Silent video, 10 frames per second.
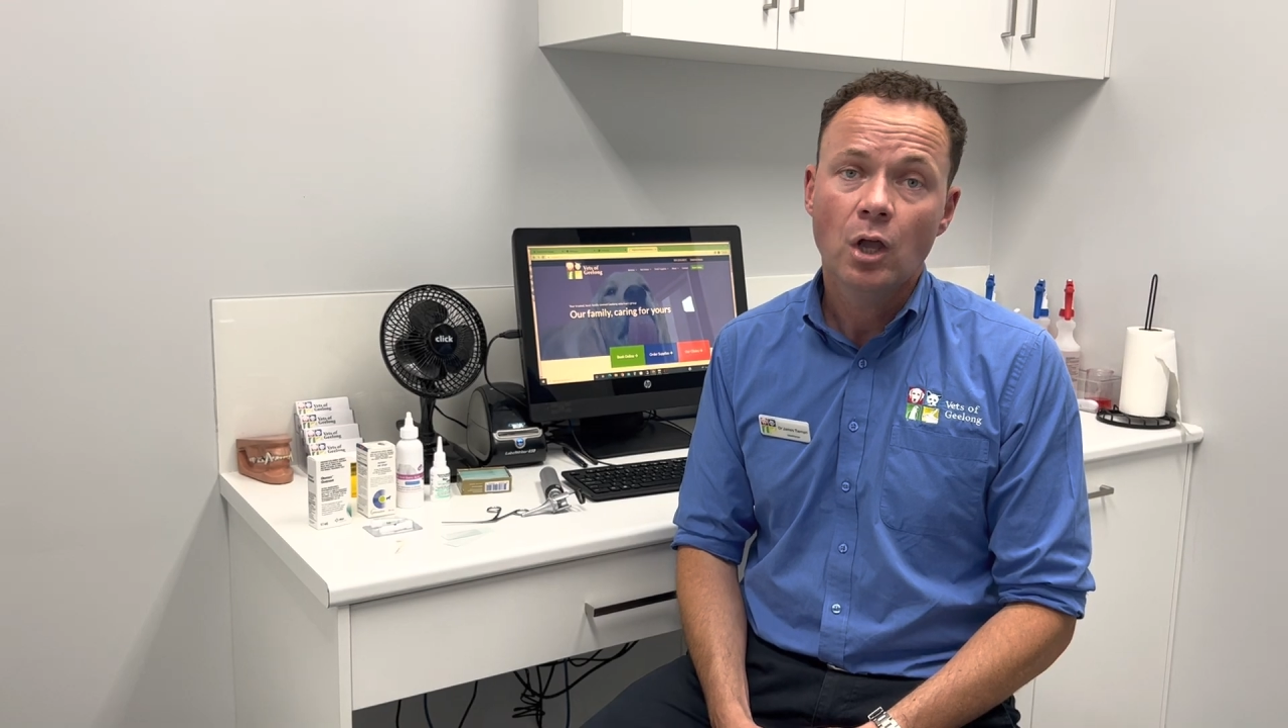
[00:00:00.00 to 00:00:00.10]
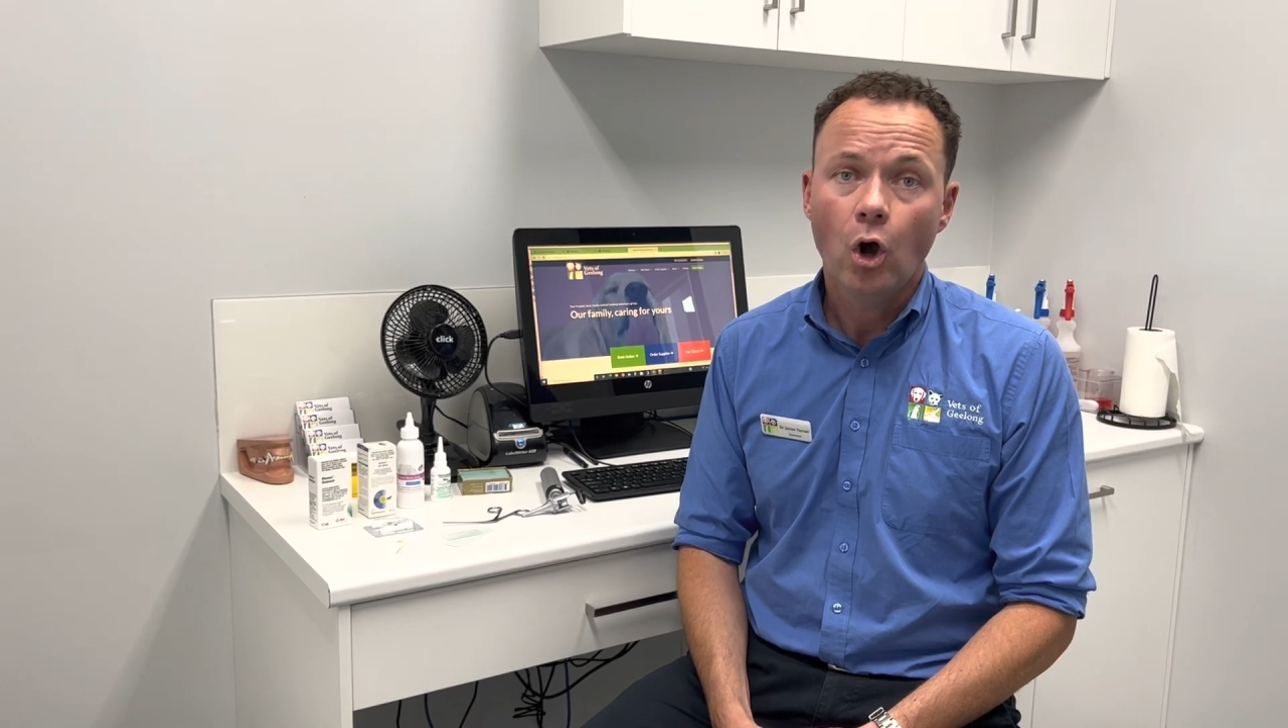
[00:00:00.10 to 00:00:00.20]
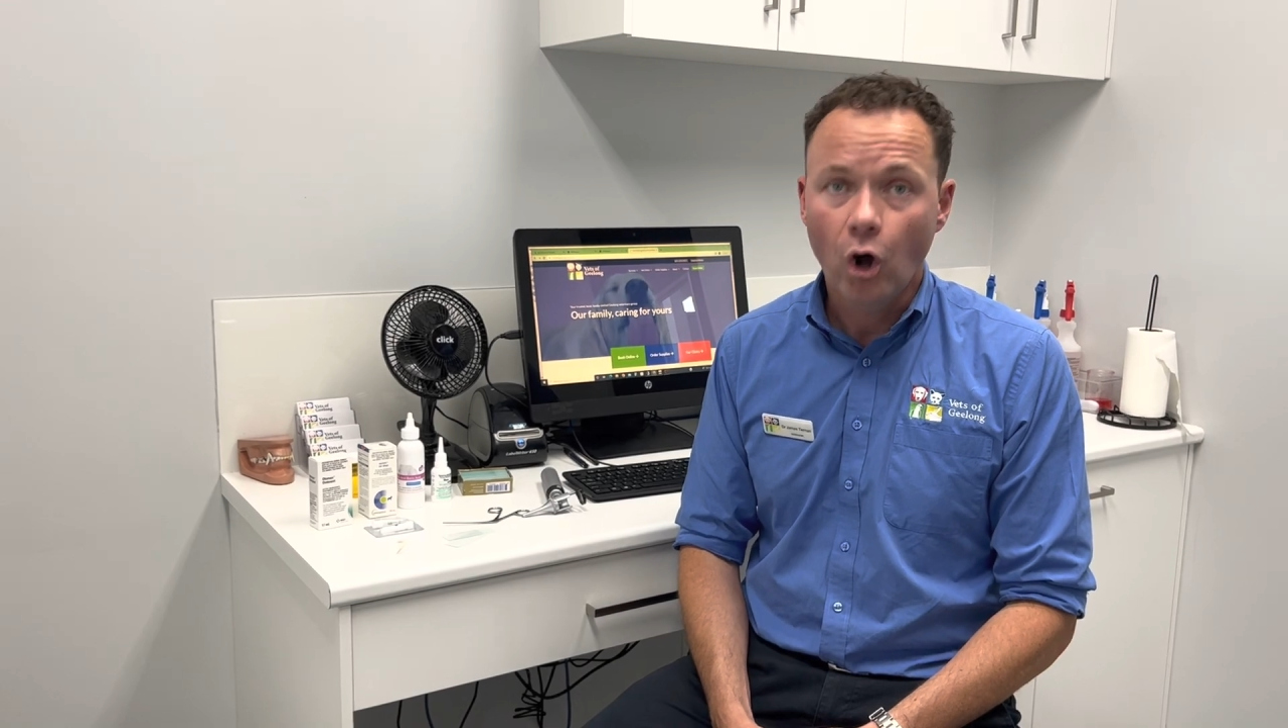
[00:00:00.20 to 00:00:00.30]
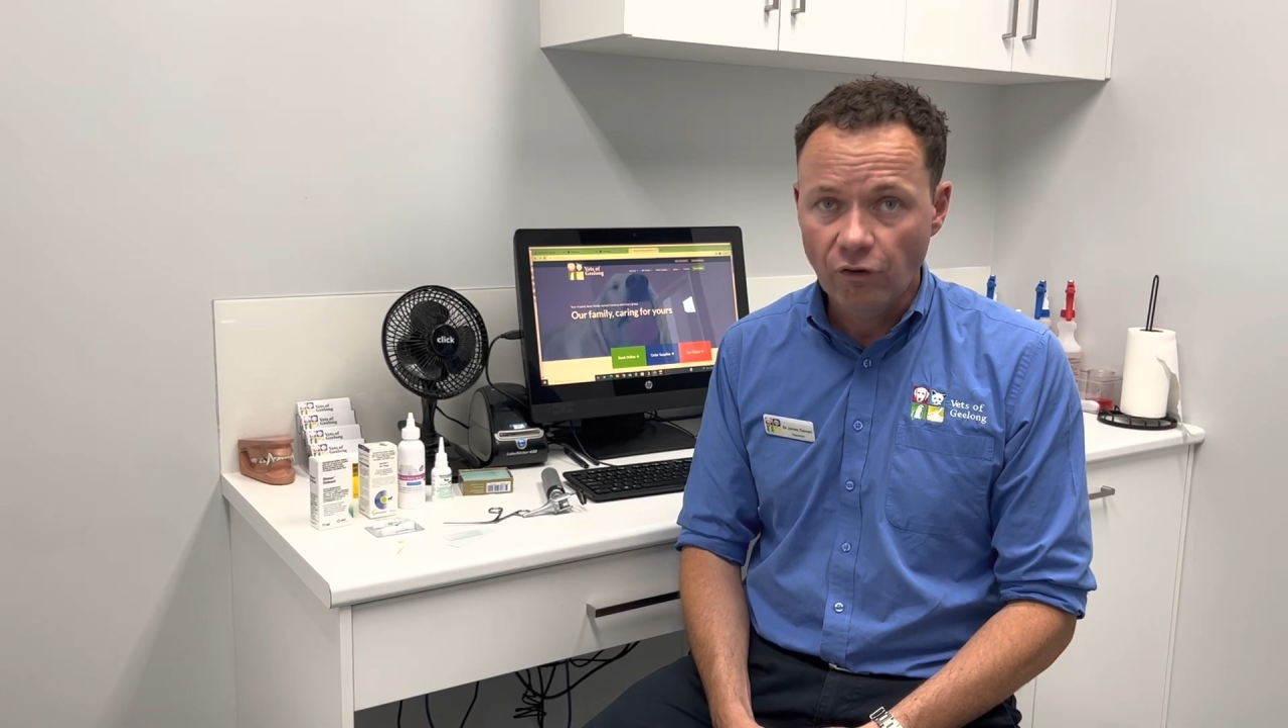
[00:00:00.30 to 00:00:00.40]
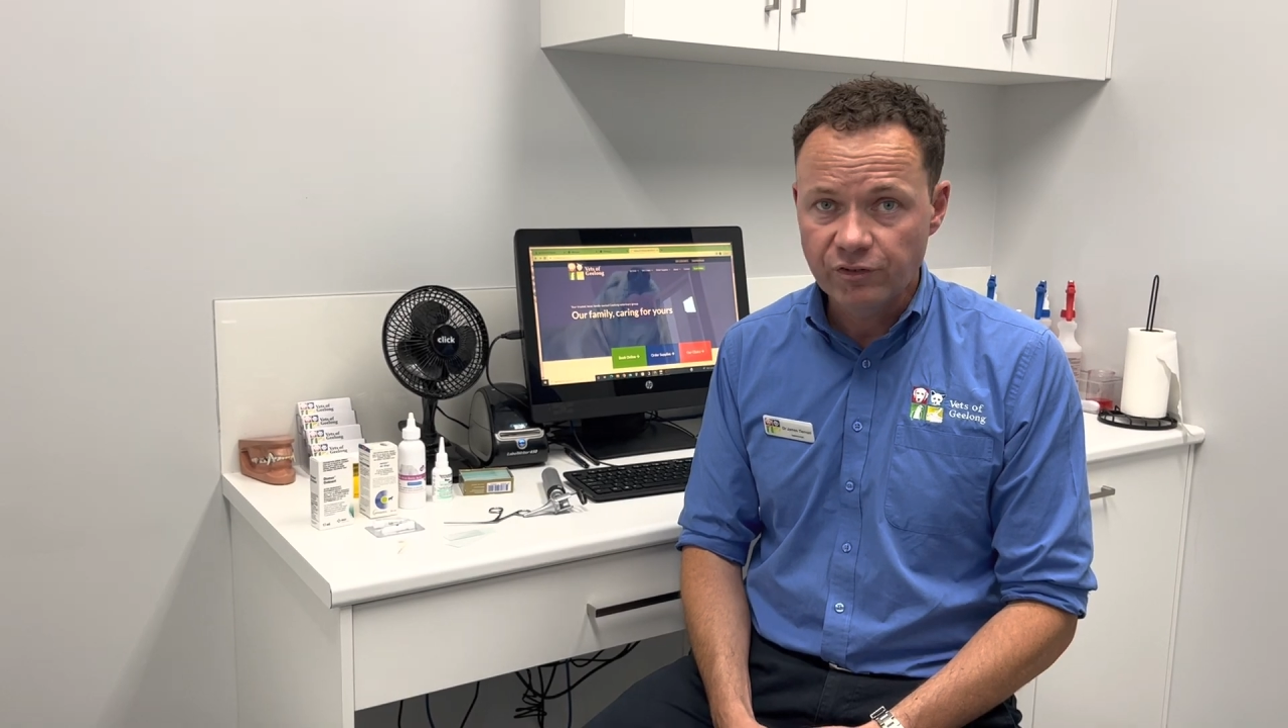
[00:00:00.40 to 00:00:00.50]

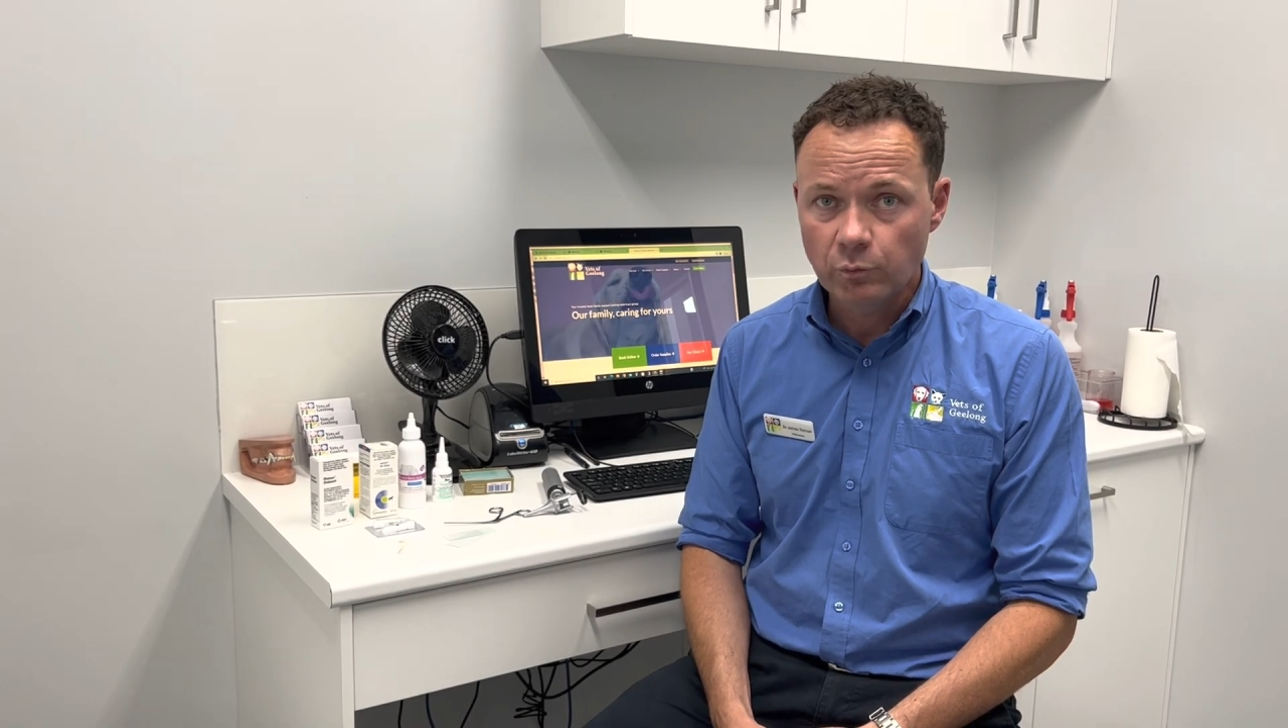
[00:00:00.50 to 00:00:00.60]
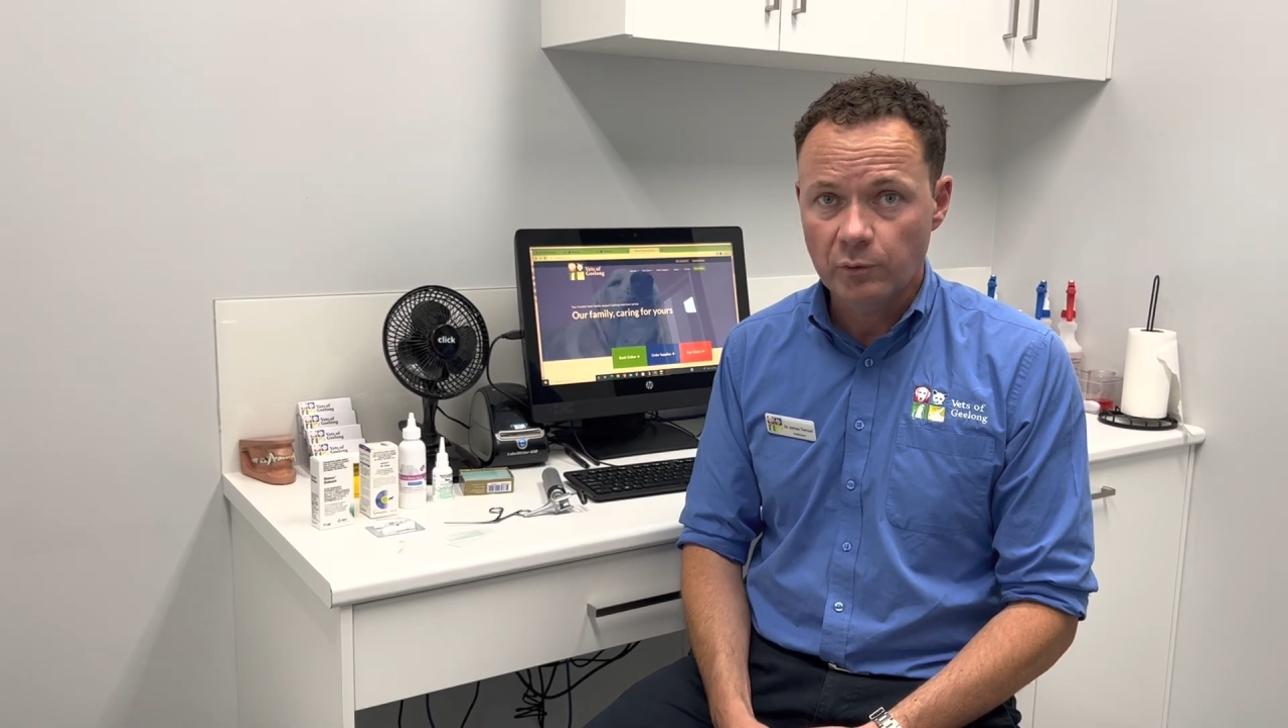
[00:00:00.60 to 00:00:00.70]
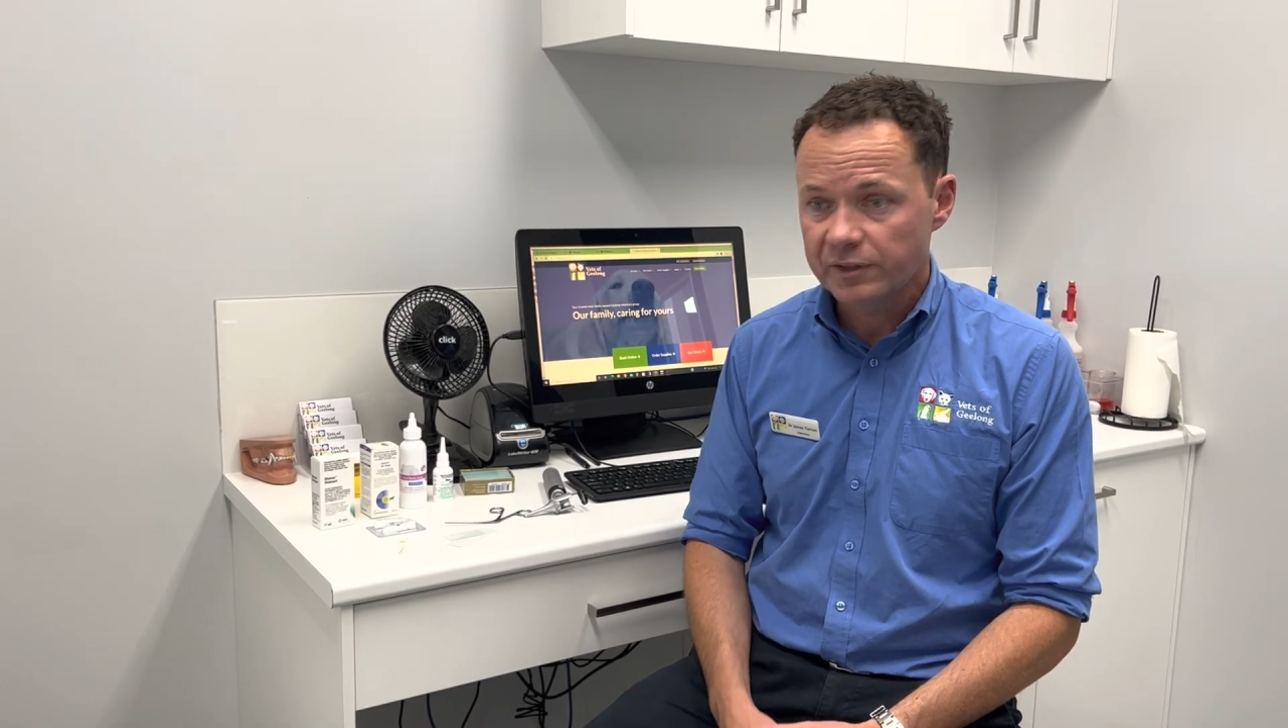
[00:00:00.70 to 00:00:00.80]
Often what we